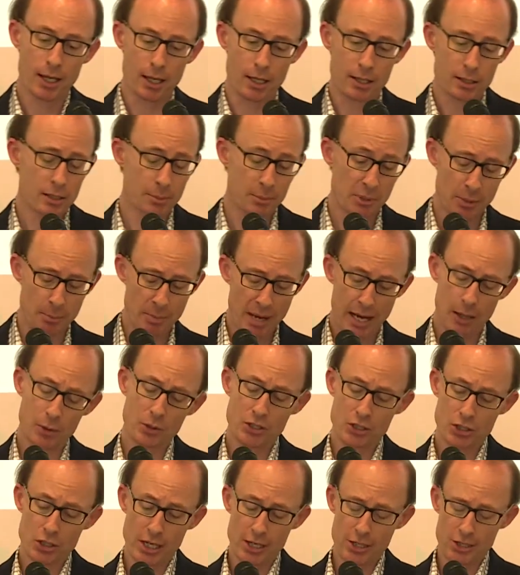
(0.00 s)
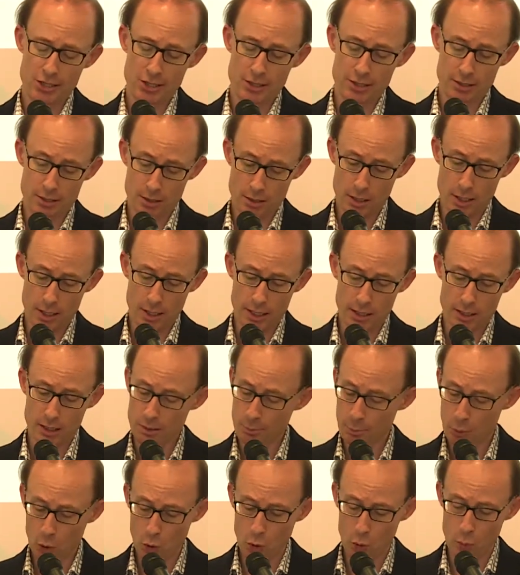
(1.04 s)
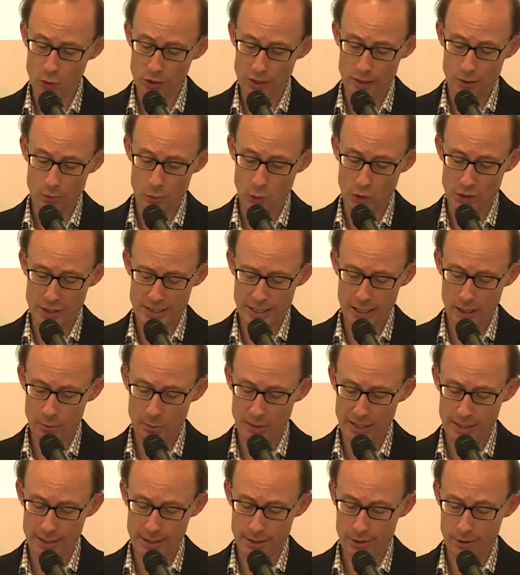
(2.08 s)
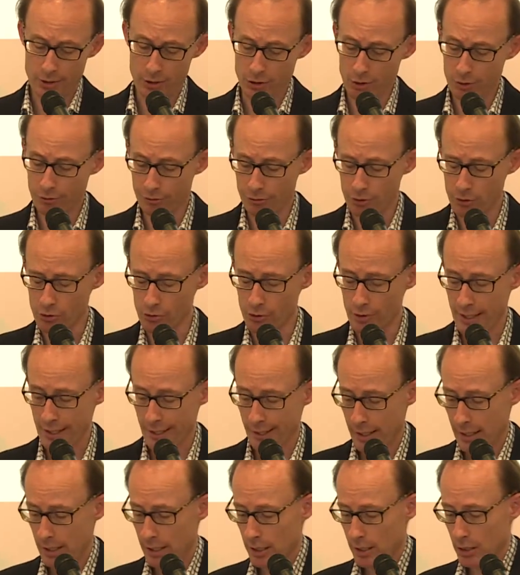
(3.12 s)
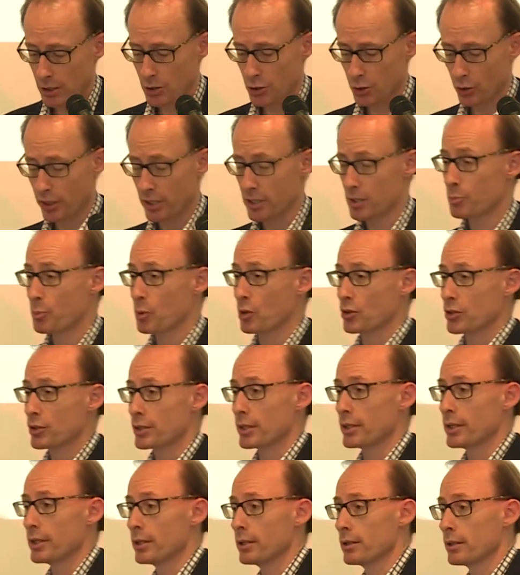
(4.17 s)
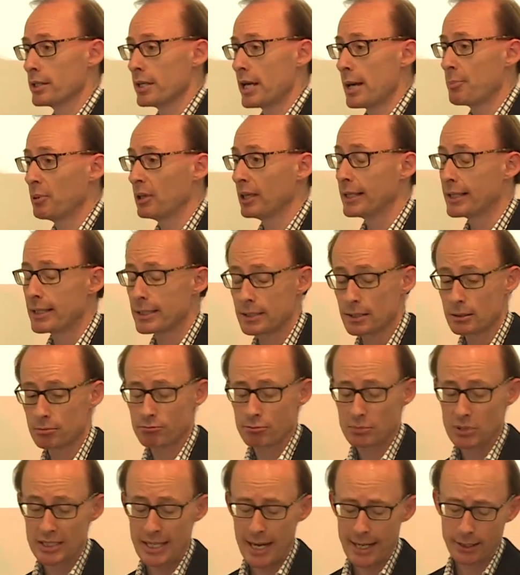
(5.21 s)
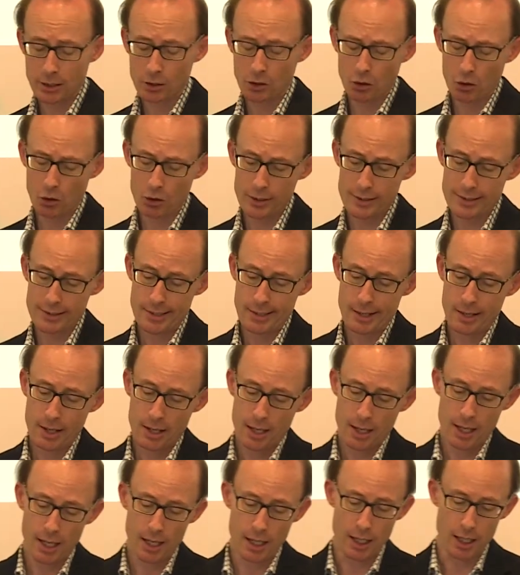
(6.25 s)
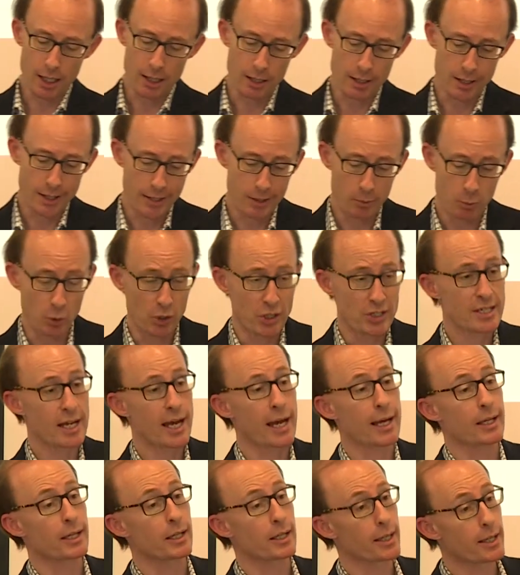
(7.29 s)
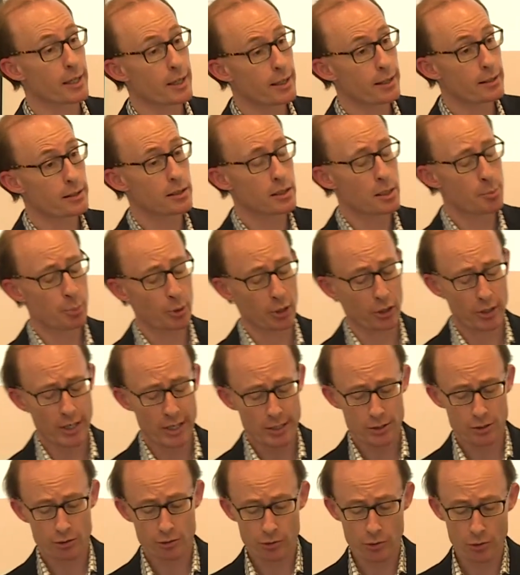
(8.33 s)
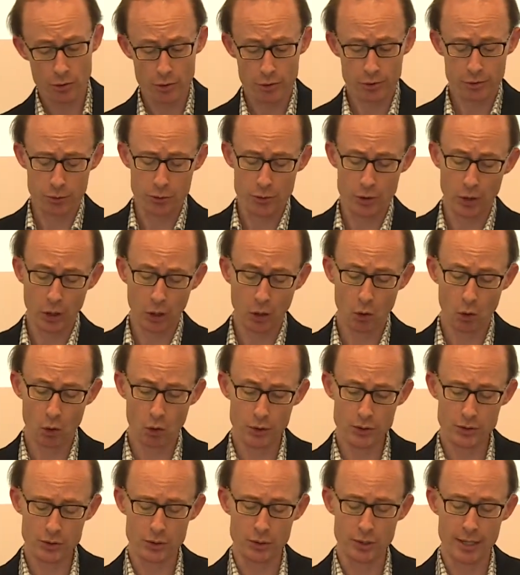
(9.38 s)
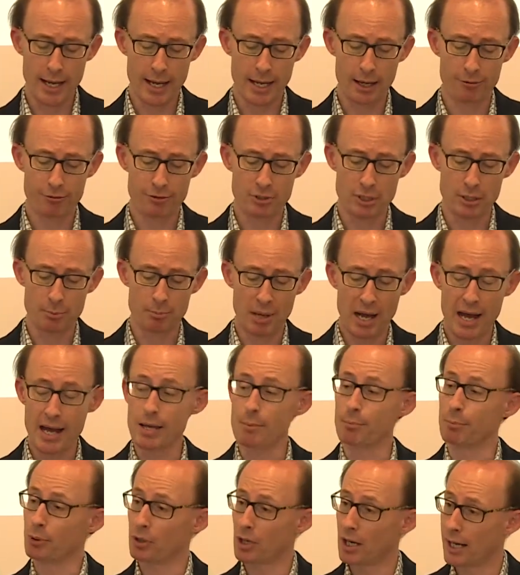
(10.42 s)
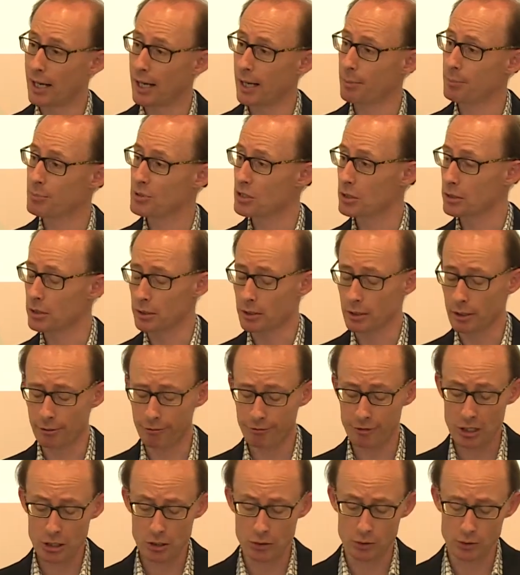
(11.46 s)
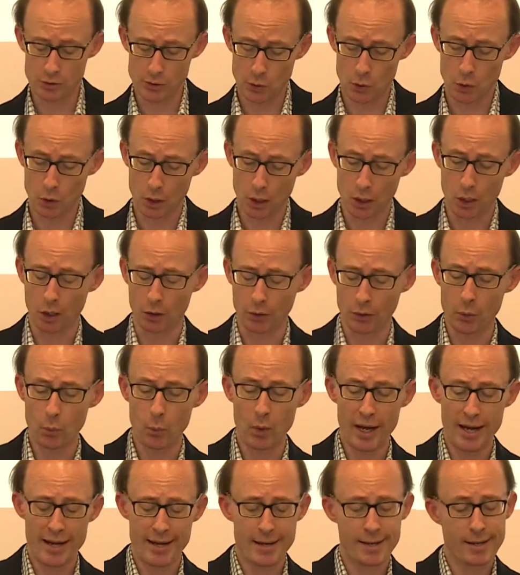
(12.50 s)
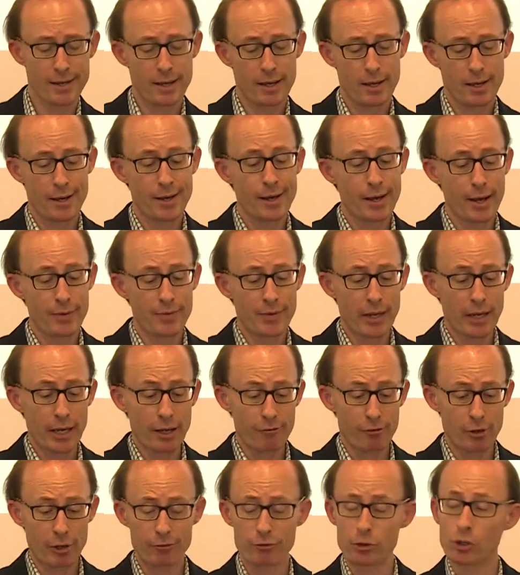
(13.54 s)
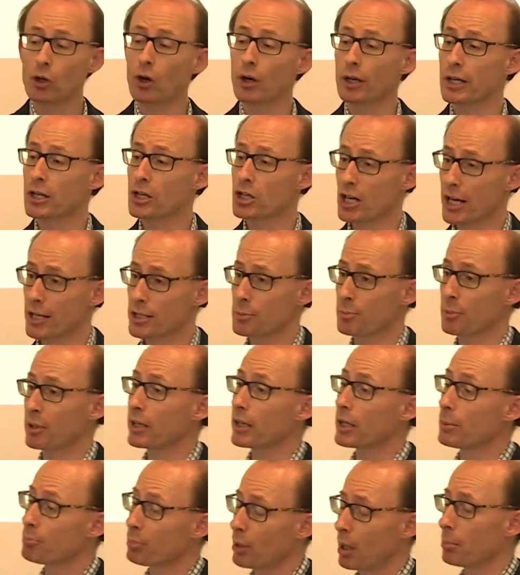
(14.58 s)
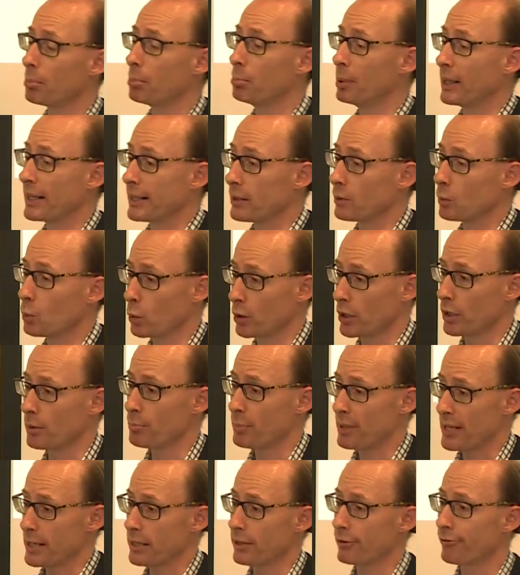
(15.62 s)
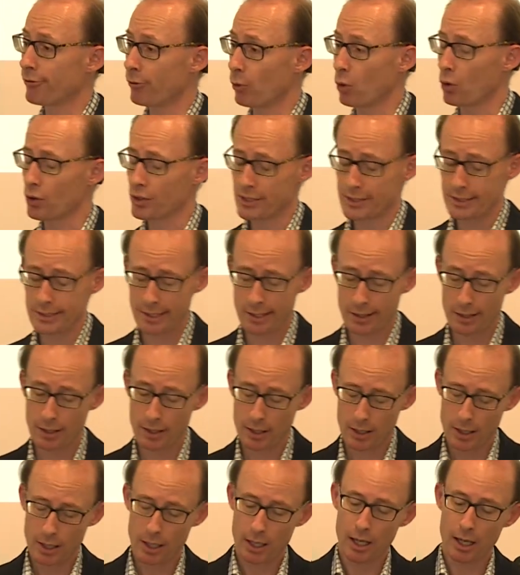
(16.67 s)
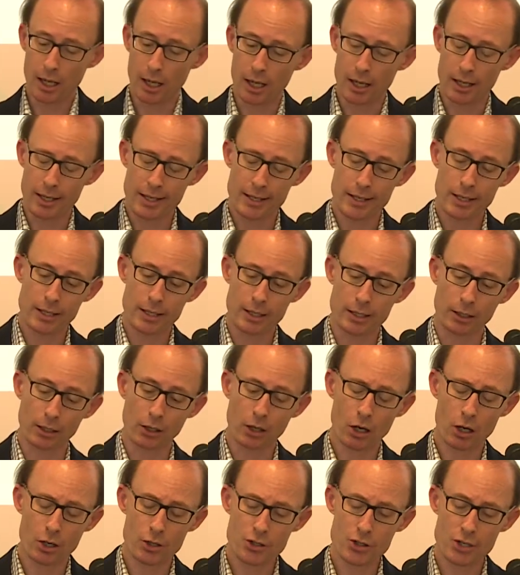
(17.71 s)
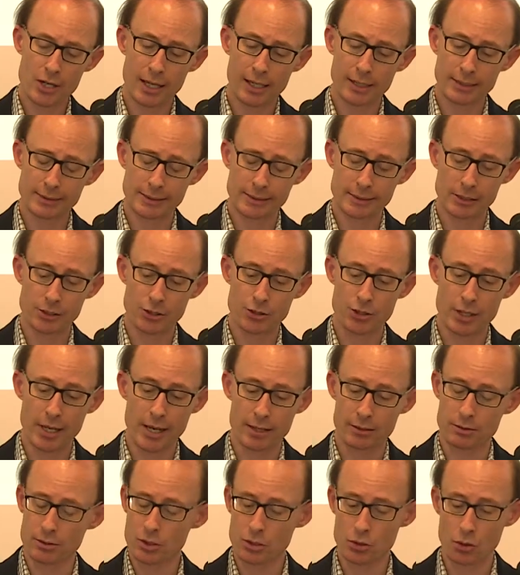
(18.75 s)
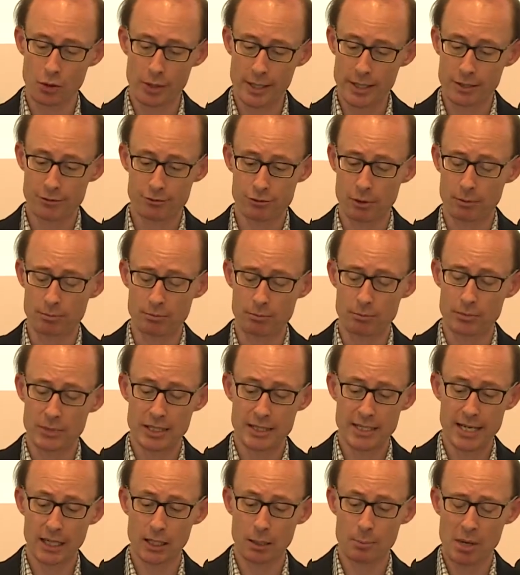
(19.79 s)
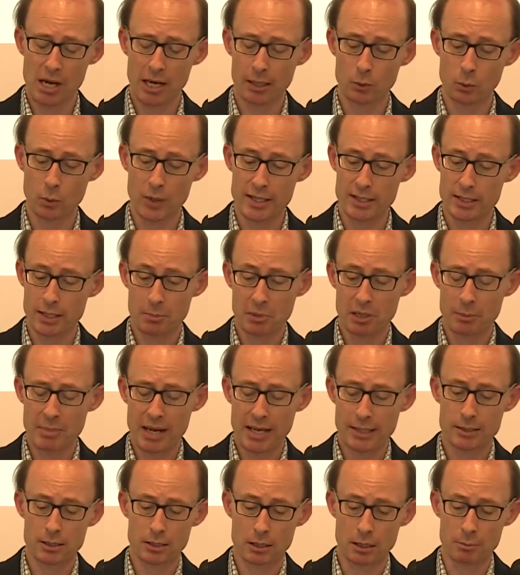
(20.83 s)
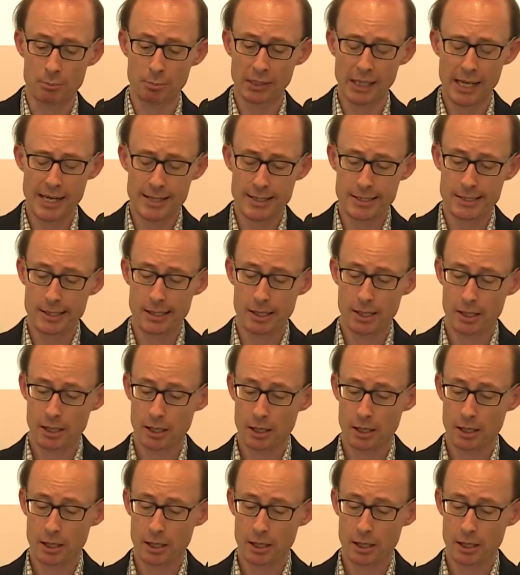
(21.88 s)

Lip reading: Some of the Maoist judges in Nepal would tell me, if you took a dispute to the Nepalese state courts, it would take years to progress through the courts. You'd have to pay bribes to officials all along the way, and then even if you got a judgment, it probably wouldn't be enforced. In contrast, you get stories from the Taliban where someone makes a complaint.